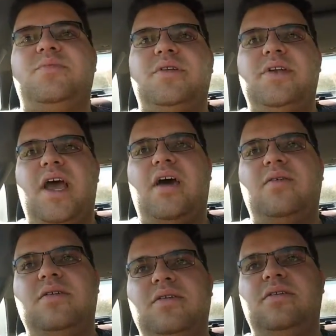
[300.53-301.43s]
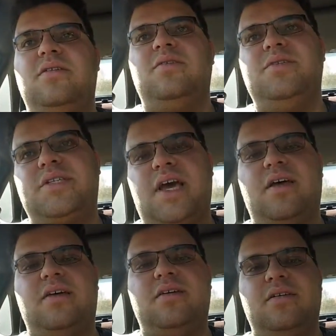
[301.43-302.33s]
But now we just
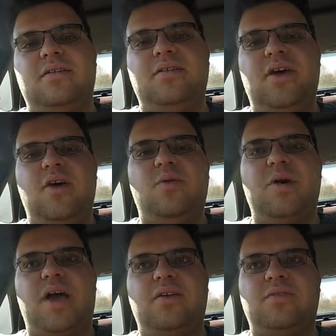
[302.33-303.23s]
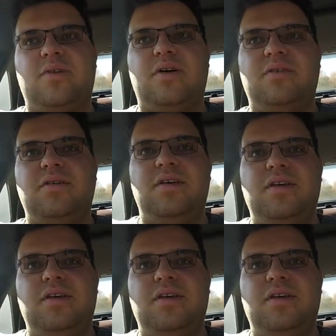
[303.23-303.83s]
gotta go back on the road